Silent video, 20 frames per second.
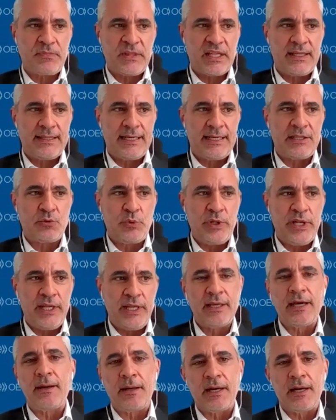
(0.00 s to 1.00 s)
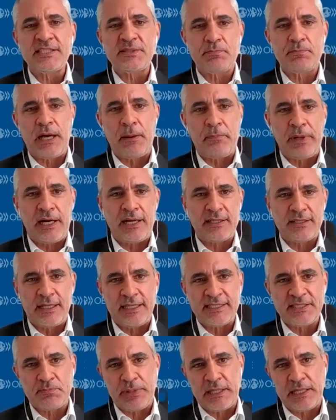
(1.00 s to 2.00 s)
that we need,
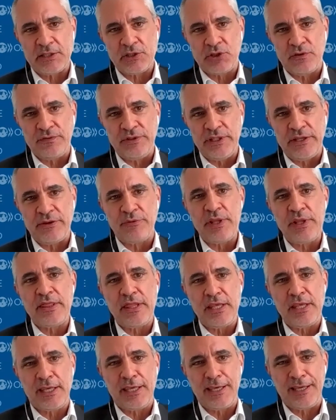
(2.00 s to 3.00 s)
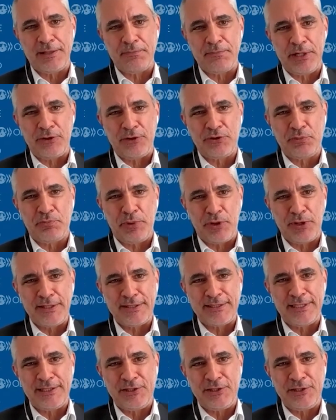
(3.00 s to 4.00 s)
as part of the rethinking about
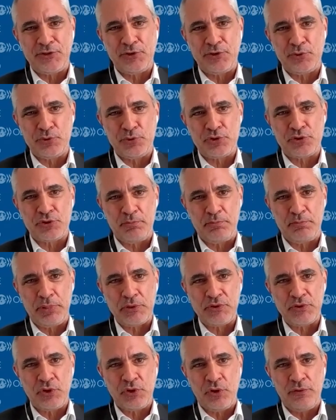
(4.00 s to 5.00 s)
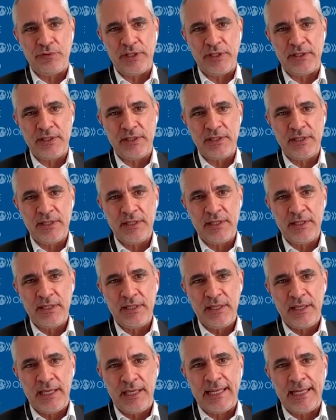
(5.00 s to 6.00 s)
policy and institution post-COVID,
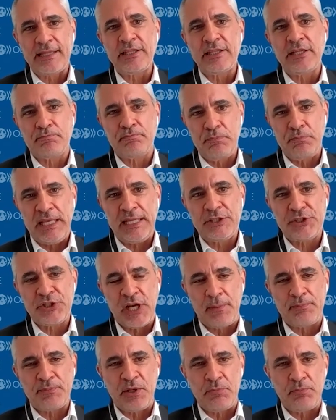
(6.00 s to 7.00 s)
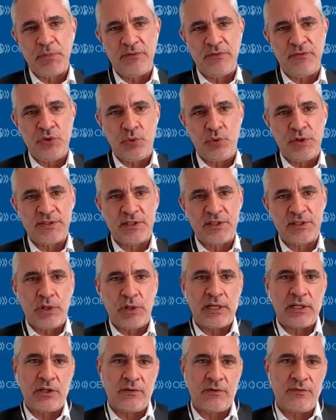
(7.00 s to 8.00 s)
another big chapter, in my view, is the
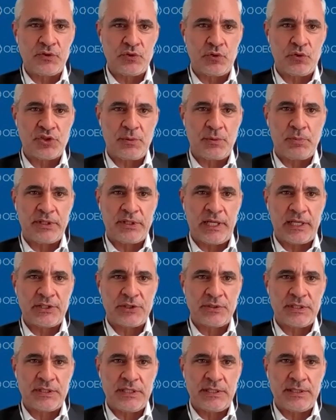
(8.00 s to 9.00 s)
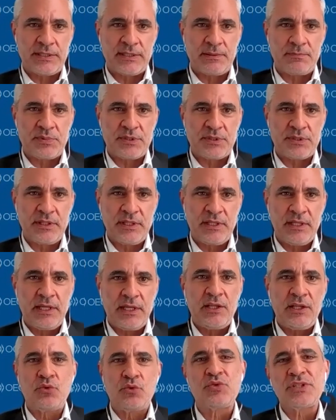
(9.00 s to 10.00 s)
one of social protection systems.
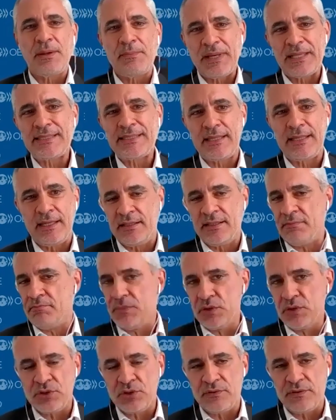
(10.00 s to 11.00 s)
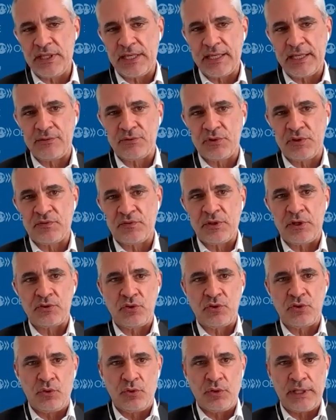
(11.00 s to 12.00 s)
To some extent, in most of the countries, if not
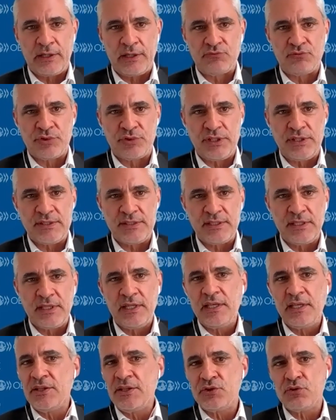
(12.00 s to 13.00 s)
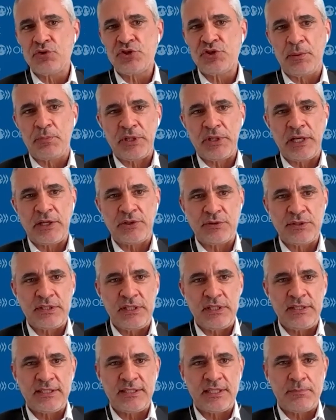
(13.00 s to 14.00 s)
all countries, social protection
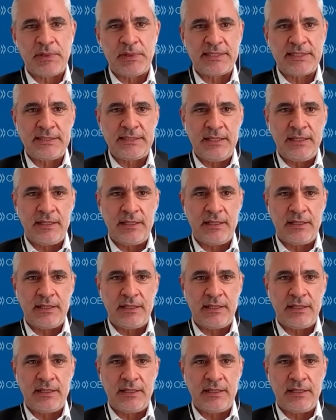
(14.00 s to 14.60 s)
systems are still